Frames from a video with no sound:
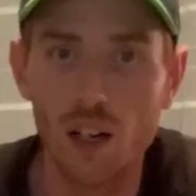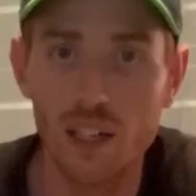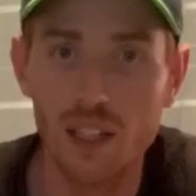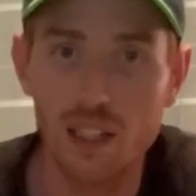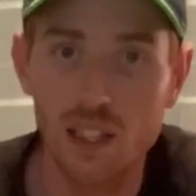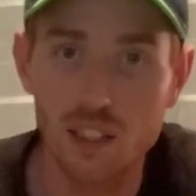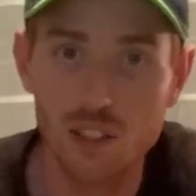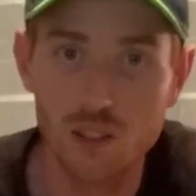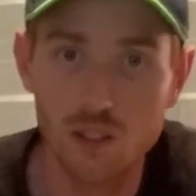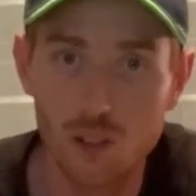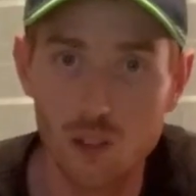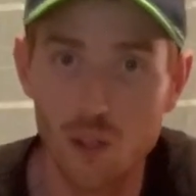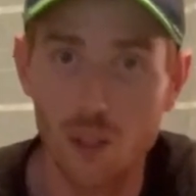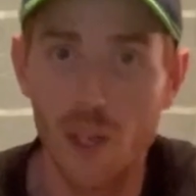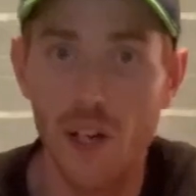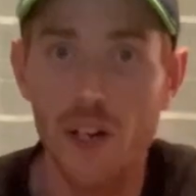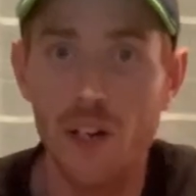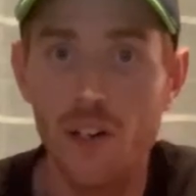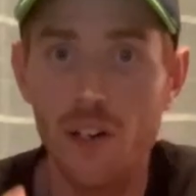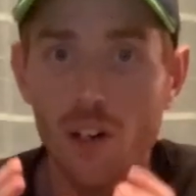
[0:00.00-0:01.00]
Alright guys, so
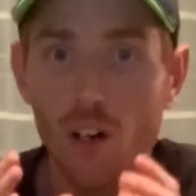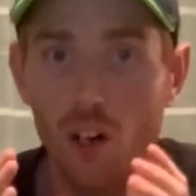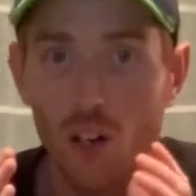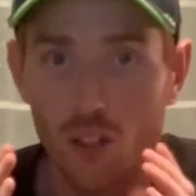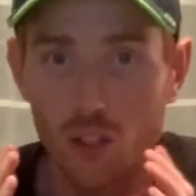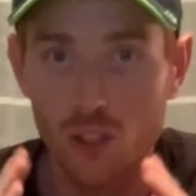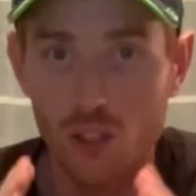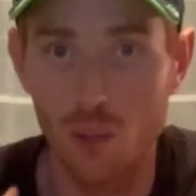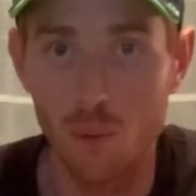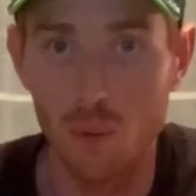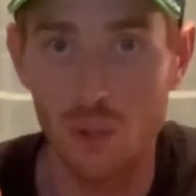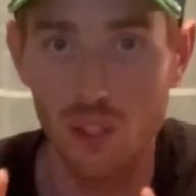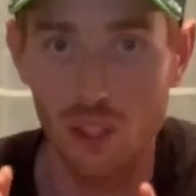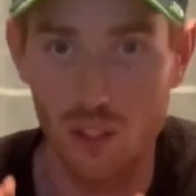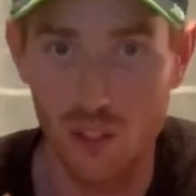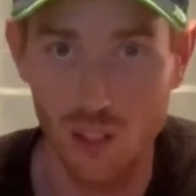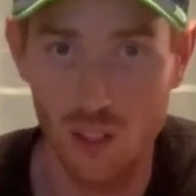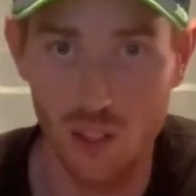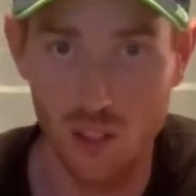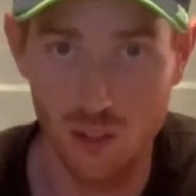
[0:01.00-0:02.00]
here are some of the
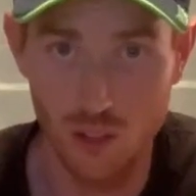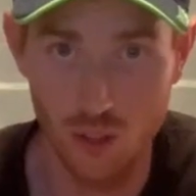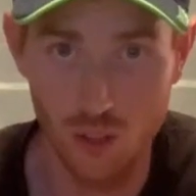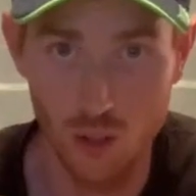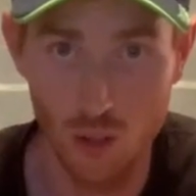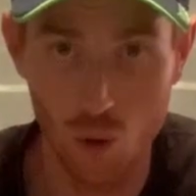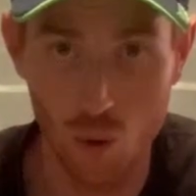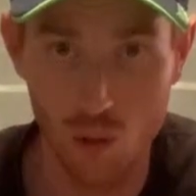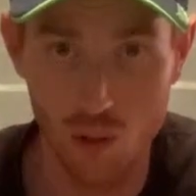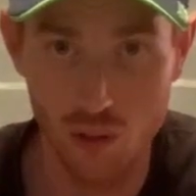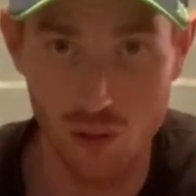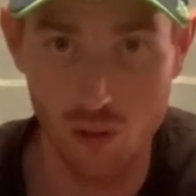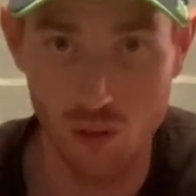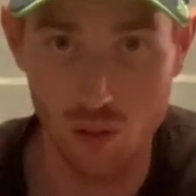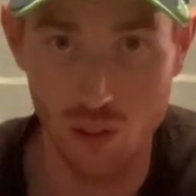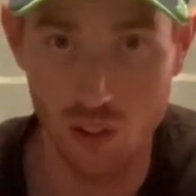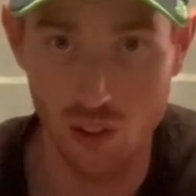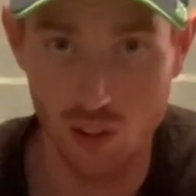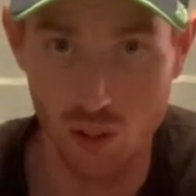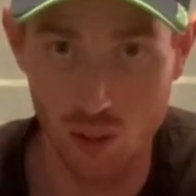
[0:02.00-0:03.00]
things you're going to
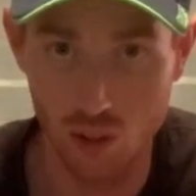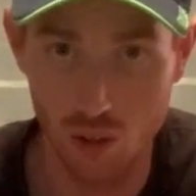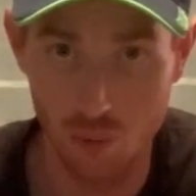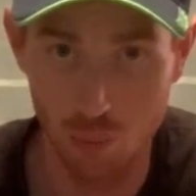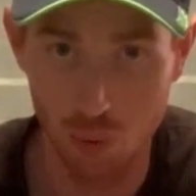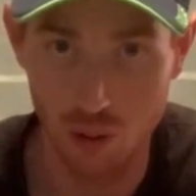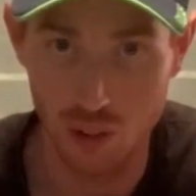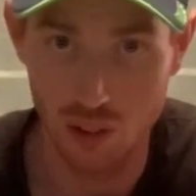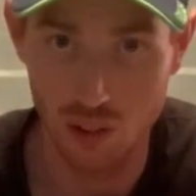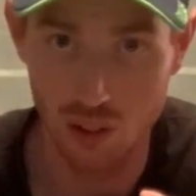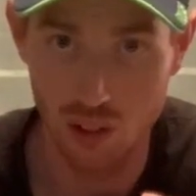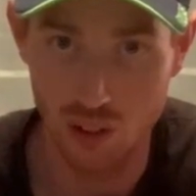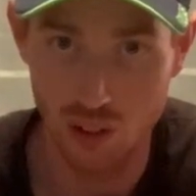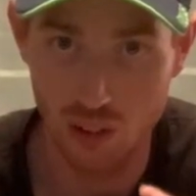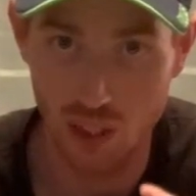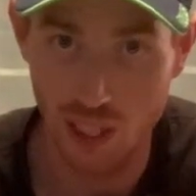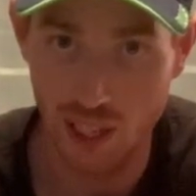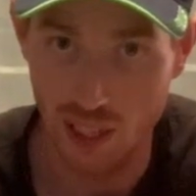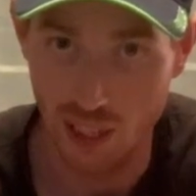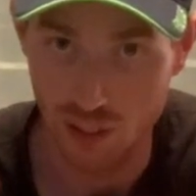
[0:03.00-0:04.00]
need to complete this
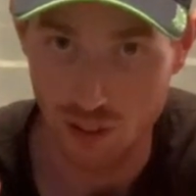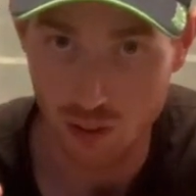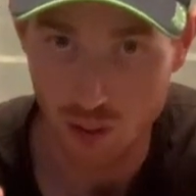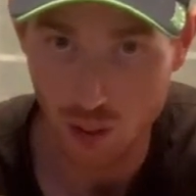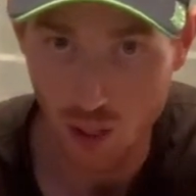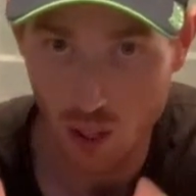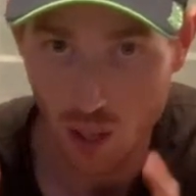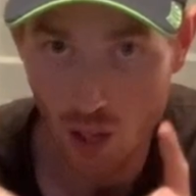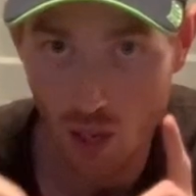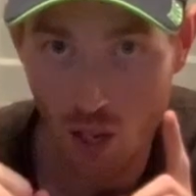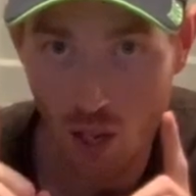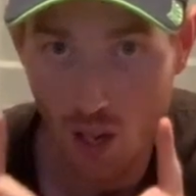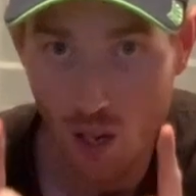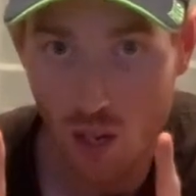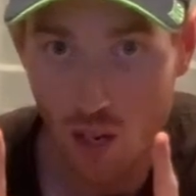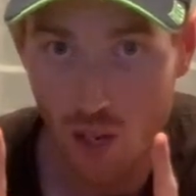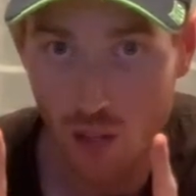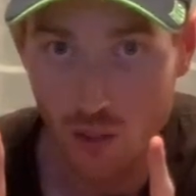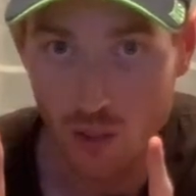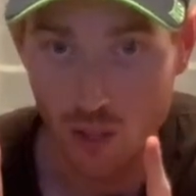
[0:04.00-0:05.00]
task.
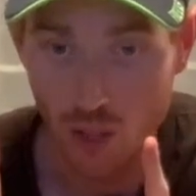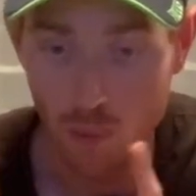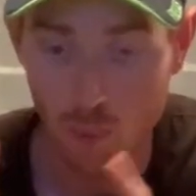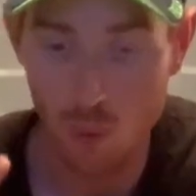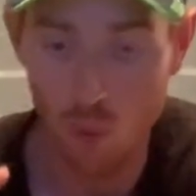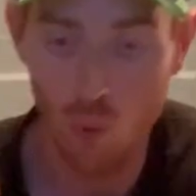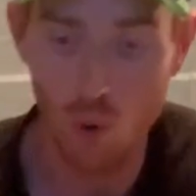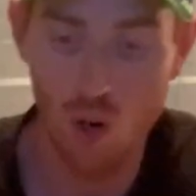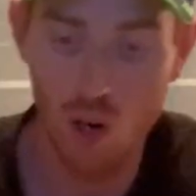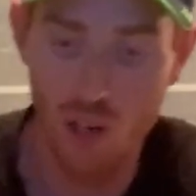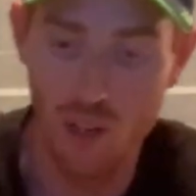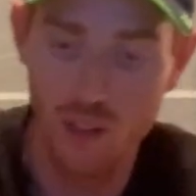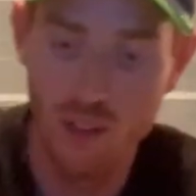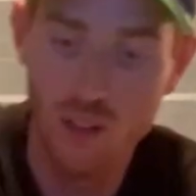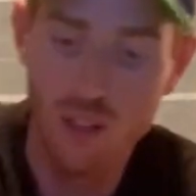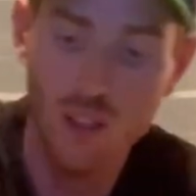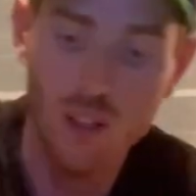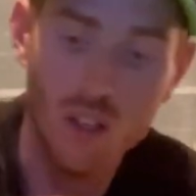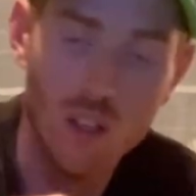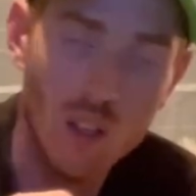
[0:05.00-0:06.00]
Number one,
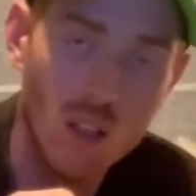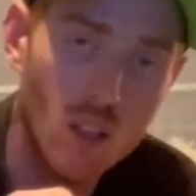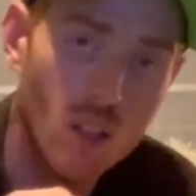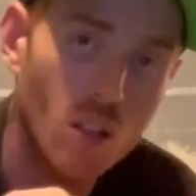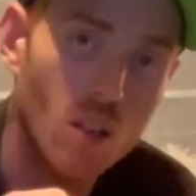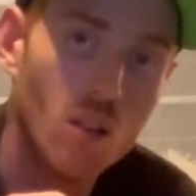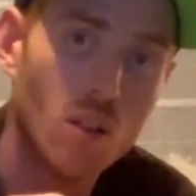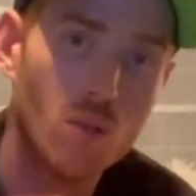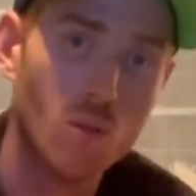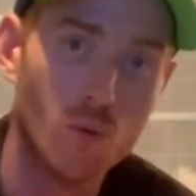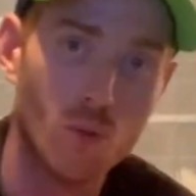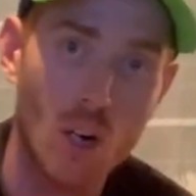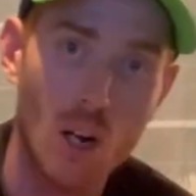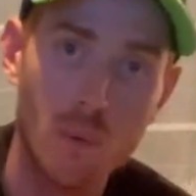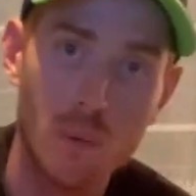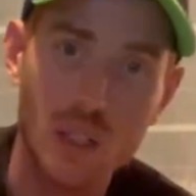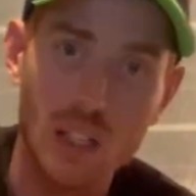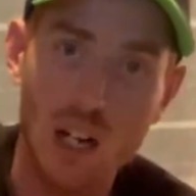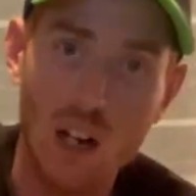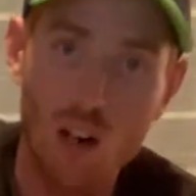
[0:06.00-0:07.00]

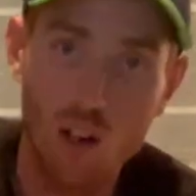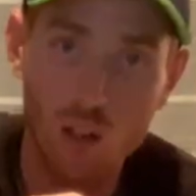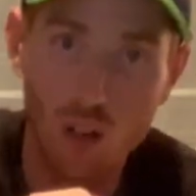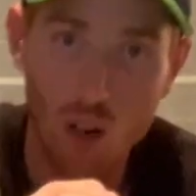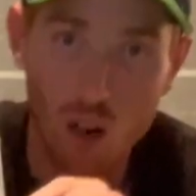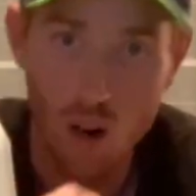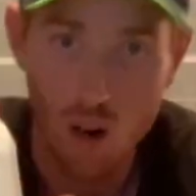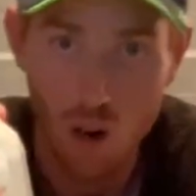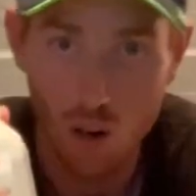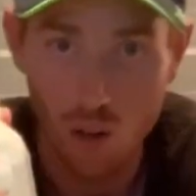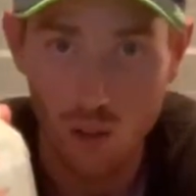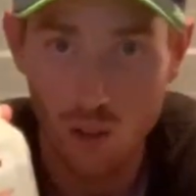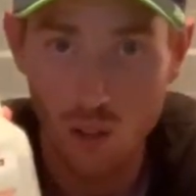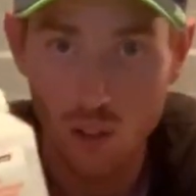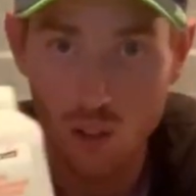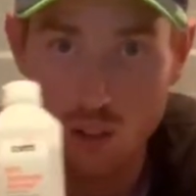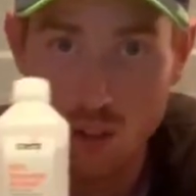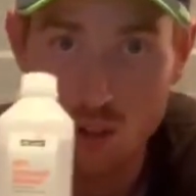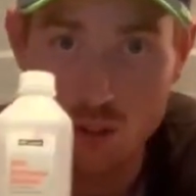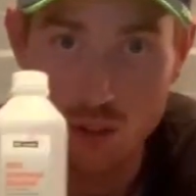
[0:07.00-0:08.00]
rubbing alcohol
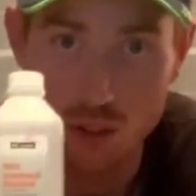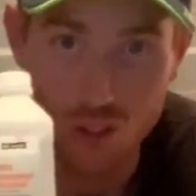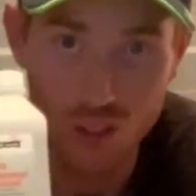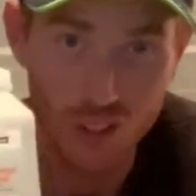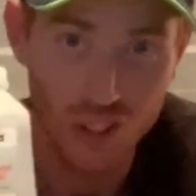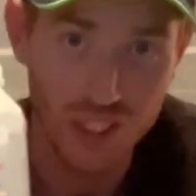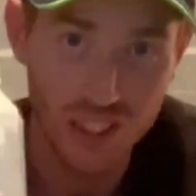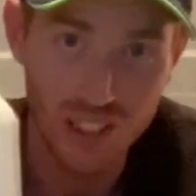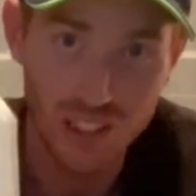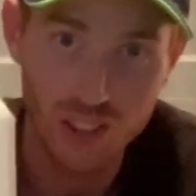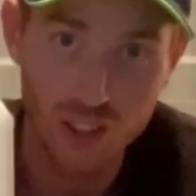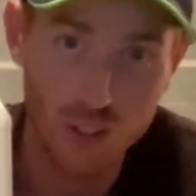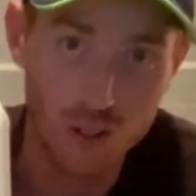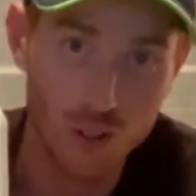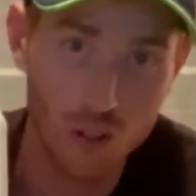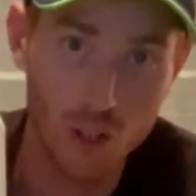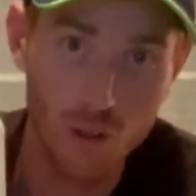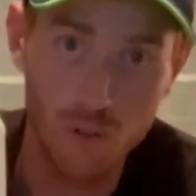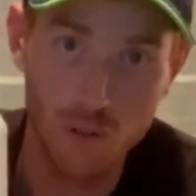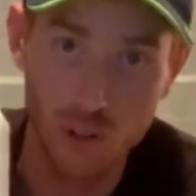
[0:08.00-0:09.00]
to clean the
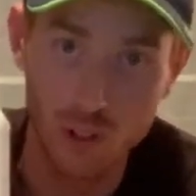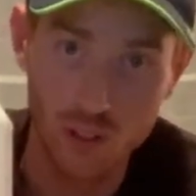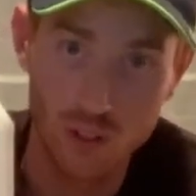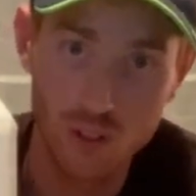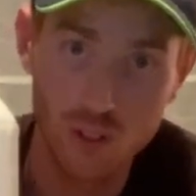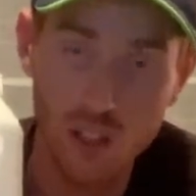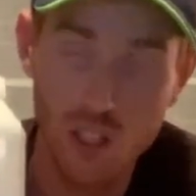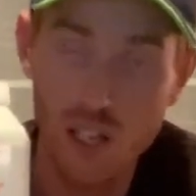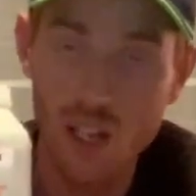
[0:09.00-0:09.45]
surface.